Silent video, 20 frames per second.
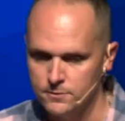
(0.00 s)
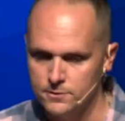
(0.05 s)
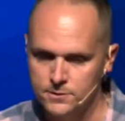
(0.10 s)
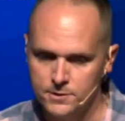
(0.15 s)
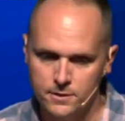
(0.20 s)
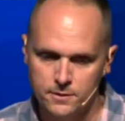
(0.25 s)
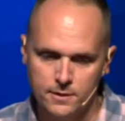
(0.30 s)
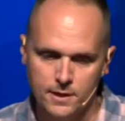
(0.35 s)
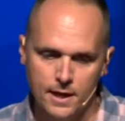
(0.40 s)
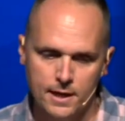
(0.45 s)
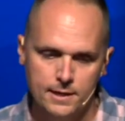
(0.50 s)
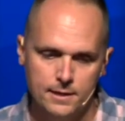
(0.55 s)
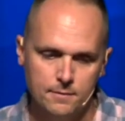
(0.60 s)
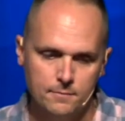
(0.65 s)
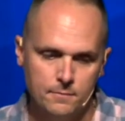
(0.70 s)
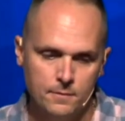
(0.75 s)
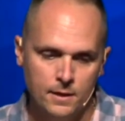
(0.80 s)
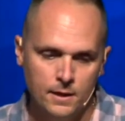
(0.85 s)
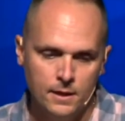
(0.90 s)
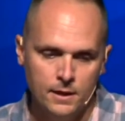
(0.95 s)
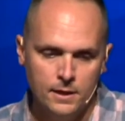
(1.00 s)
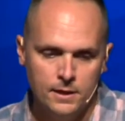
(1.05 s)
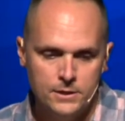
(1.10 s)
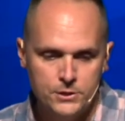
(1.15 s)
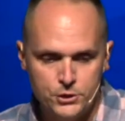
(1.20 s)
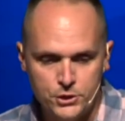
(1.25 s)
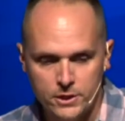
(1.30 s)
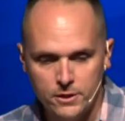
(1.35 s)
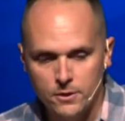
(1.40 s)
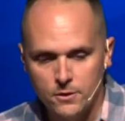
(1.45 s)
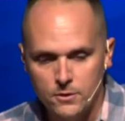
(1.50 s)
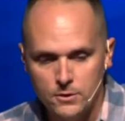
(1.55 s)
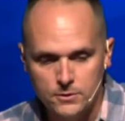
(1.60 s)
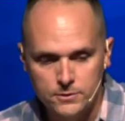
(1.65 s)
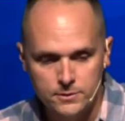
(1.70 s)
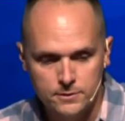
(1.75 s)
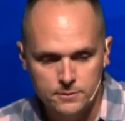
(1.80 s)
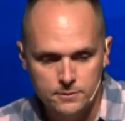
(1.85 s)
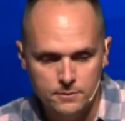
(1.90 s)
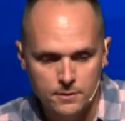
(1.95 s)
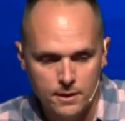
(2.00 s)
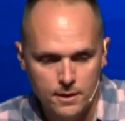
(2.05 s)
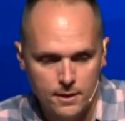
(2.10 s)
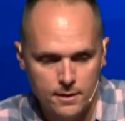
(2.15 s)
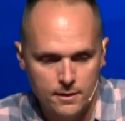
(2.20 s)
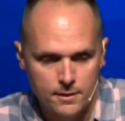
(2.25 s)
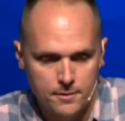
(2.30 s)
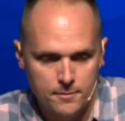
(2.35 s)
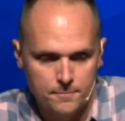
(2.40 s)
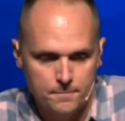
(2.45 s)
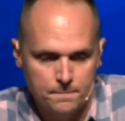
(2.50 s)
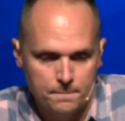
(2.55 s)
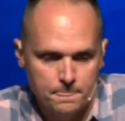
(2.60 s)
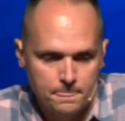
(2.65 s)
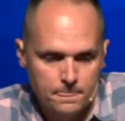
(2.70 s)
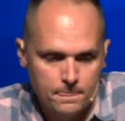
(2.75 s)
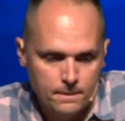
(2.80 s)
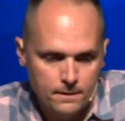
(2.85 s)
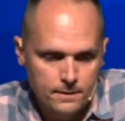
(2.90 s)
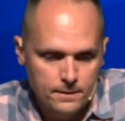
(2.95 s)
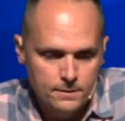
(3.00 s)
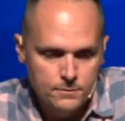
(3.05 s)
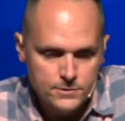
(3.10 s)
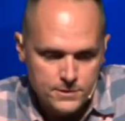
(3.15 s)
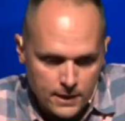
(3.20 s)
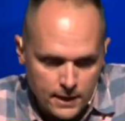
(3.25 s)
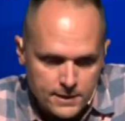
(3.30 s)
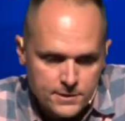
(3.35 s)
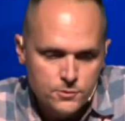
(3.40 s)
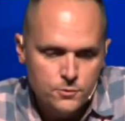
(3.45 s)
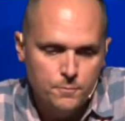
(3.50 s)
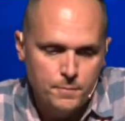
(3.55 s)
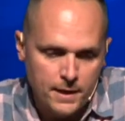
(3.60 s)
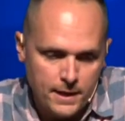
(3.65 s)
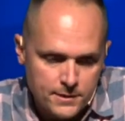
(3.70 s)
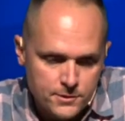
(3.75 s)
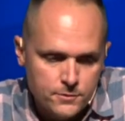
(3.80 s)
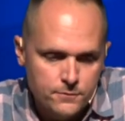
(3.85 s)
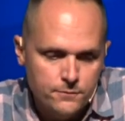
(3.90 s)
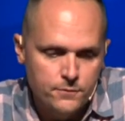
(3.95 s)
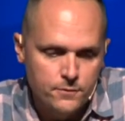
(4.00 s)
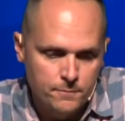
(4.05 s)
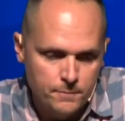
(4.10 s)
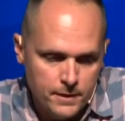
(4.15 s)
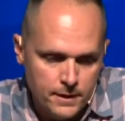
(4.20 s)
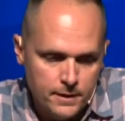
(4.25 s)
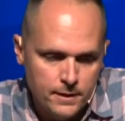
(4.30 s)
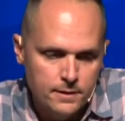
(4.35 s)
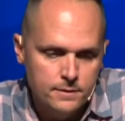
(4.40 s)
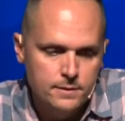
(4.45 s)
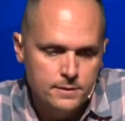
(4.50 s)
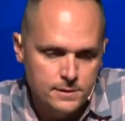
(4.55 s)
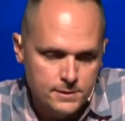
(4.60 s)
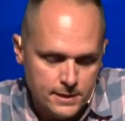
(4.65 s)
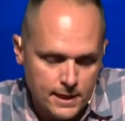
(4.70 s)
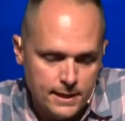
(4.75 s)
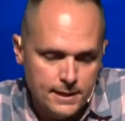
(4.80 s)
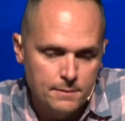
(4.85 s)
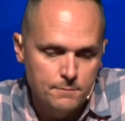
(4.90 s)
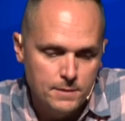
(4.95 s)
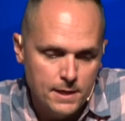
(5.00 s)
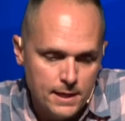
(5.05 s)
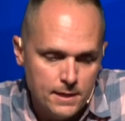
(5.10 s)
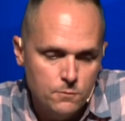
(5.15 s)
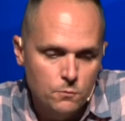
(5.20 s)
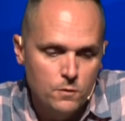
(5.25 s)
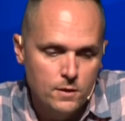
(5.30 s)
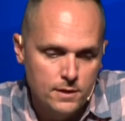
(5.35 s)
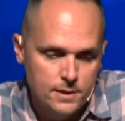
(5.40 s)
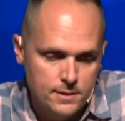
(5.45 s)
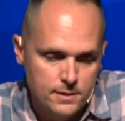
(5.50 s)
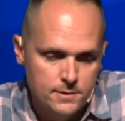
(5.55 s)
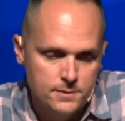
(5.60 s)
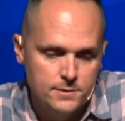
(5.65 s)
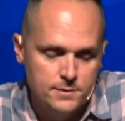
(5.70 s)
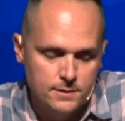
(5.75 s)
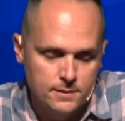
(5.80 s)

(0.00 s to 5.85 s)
This other guy named Gerald, um, he was the high school pastor for a minute, and then this guy named Nate was.